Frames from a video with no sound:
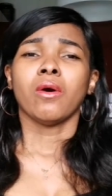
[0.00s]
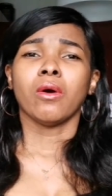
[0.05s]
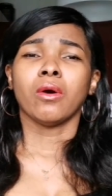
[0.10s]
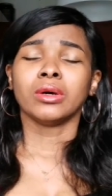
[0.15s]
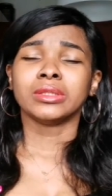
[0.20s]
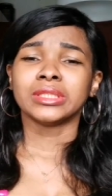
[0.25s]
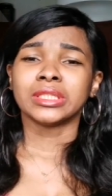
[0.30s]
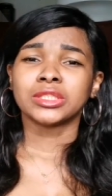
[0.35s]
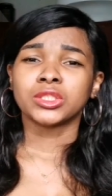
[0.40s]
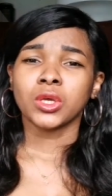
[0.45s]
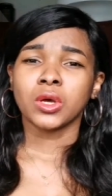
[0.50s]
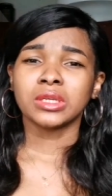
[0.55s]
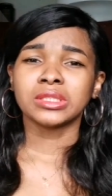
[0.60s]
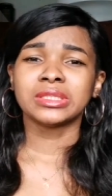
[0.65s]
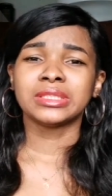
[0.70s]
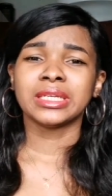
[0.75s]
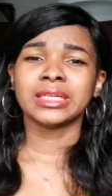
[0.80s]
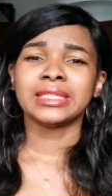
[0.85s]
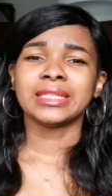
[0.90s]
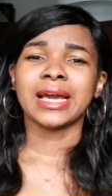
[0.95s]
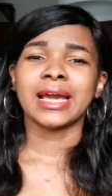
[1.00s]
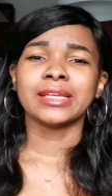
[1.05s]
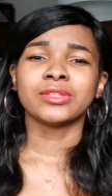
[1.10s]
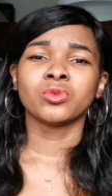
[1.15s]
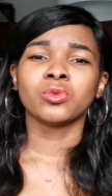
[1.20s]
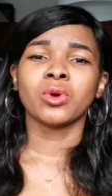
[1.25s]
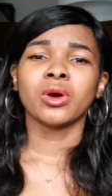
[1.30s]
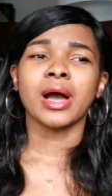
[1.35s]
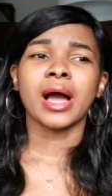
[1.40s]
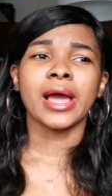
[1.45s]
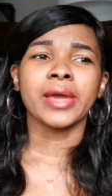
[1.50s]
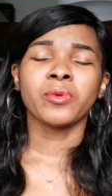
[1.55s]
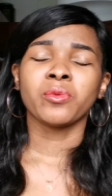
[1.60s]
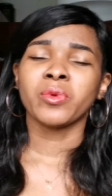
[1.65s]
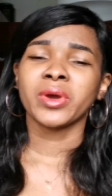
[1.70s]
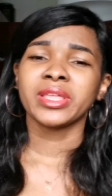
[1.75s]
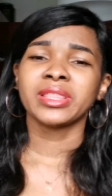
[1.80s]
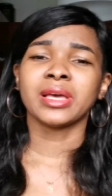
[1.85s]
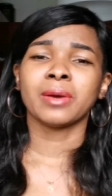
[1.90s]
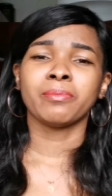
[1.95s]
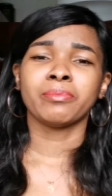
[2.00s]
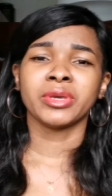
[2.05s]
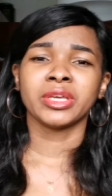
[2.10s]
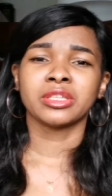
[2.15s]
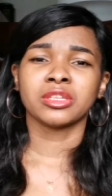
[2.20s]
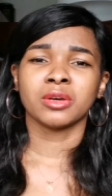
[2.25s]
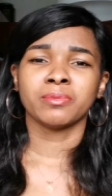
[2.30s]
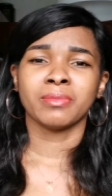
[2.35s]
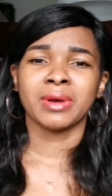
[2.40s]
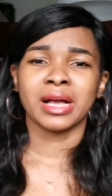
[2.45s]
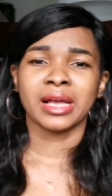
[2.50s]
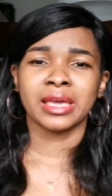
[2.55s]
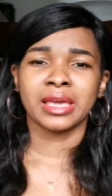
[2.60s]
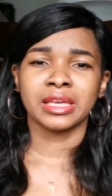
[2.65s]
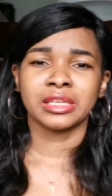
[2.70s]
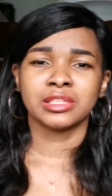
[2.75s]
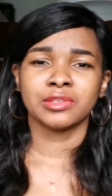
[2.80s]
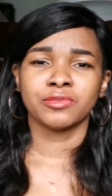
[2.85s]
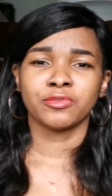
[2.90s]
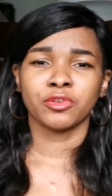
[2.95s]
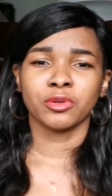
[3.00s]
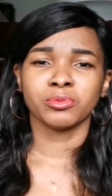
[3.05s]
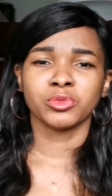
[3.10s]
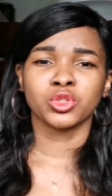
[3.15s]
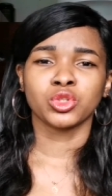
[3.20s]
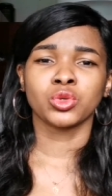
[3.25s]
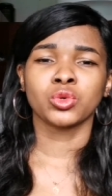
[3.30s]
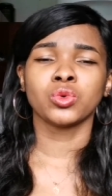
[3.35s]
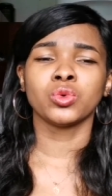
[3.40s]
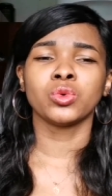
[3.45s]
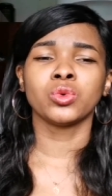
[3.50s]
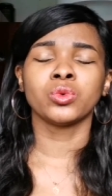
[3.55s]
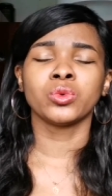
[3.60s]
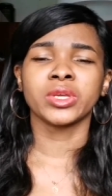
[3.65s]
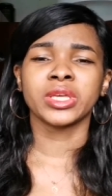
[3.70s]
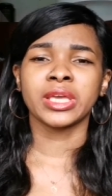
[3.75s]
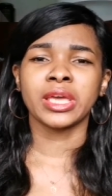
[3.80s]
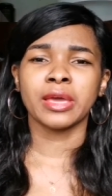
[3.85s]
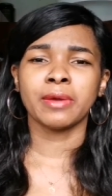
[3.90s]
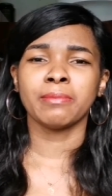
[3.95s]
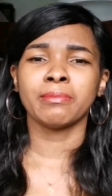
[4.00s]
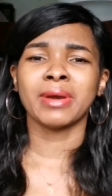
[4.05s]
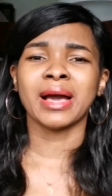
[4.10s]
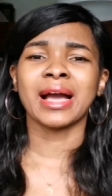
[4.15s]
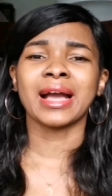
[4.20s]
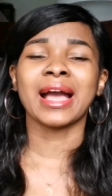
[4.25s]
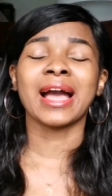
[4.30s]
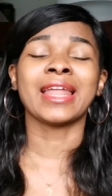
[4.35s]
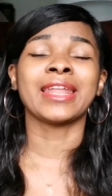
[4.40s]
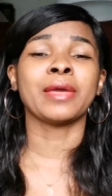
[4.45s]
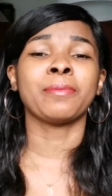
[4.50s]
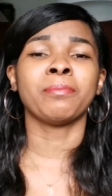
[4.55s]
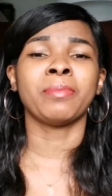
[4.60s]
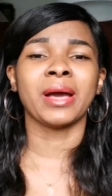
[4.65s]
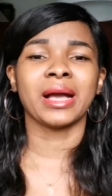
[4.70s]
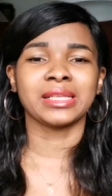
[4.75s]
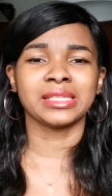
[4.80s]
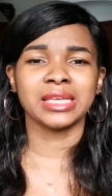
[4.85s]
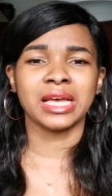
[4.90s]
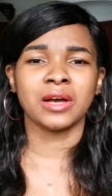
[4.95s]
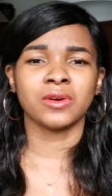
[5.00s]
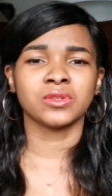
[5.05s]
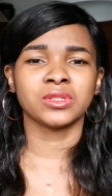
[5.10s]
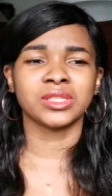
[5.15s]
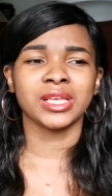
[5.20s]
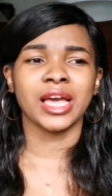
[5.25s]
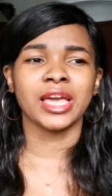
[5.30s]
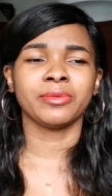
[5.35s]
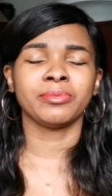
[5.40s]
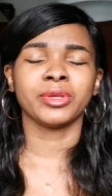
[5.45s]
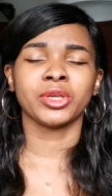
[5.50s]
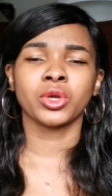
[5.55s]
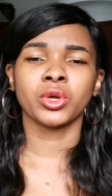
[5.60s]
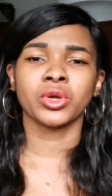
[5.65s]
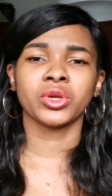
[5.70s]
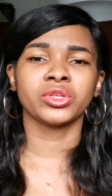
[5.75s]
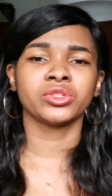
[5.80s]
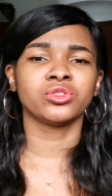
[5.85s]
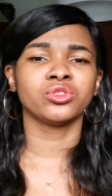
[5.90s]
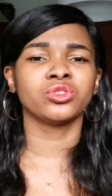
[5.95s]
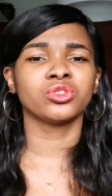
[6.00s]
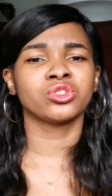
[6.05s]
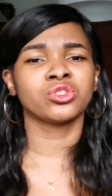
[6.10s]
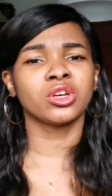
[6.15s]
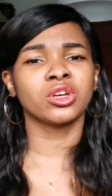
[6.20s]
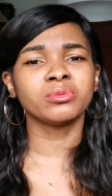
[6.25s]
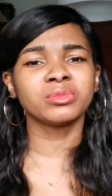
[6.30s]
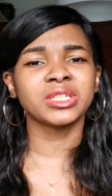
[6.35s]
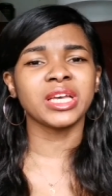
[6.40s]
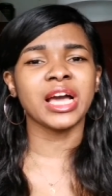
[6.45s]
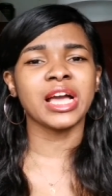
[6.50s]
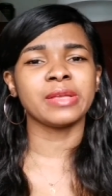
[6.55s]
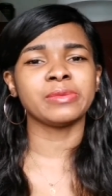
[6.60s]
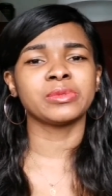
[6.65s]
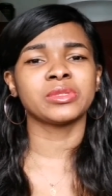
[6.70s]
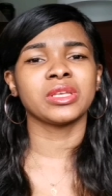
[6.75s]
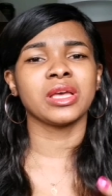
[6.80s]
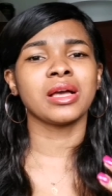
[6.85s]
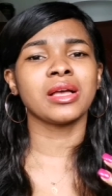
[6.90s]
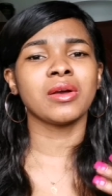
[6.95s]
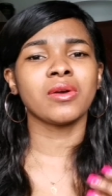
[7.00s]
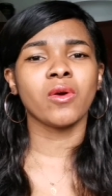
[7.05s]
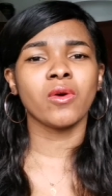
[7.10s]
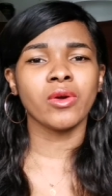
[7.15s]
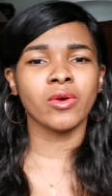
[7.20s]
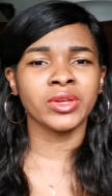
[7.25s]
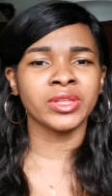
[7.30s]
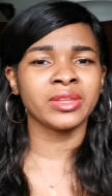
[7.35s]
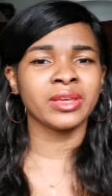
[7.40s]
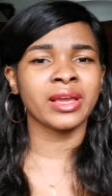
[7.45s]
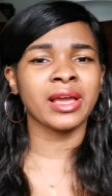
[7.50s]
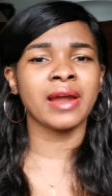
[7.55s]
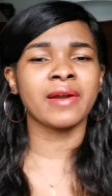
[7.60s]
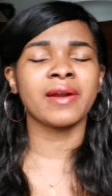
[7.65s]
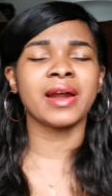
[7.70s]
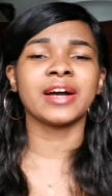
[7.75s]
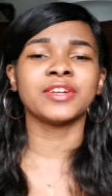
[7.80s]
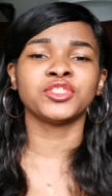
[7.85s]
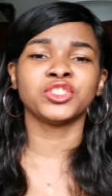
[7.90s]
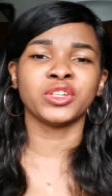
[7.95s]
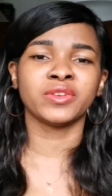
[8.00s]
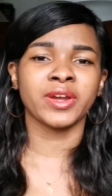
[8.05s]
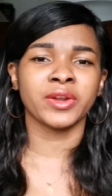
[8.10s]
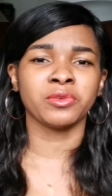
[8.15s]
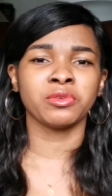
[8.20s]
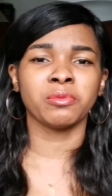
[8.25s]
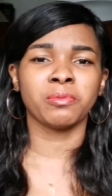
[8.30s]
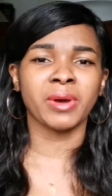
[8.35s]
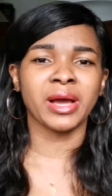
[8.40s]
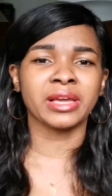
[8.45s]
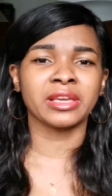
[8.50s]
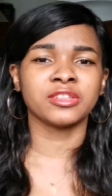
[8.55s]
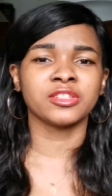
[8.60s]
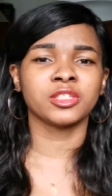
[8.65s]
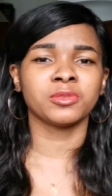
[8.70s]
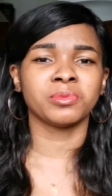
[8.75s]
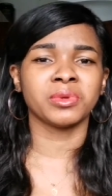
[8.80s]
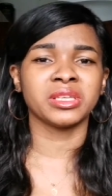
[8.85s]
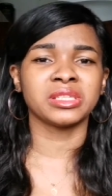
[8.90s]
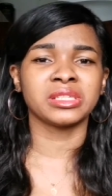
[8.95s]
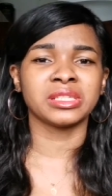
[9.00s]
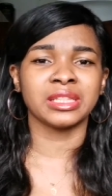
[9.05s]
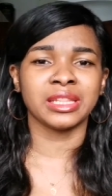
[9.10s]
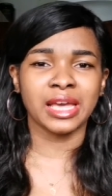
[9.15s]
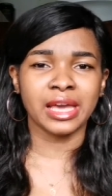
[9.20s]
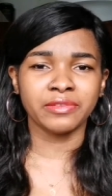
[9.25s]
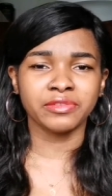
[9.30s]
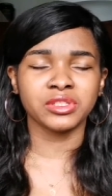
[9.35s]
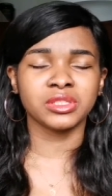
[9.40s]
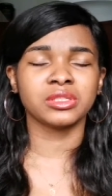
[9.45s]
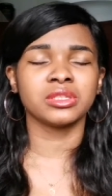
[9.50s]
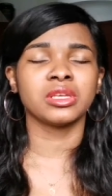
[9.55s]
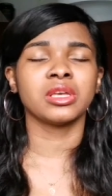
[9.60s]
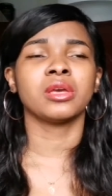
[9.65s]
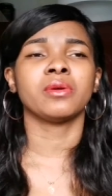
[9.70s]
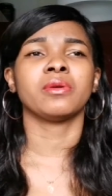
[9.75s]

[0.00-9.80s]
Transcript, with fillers: on a Thursday night, I went and picked up my kids from school. We came back and I parked outside because you sometimes in the garage there are no parking space left.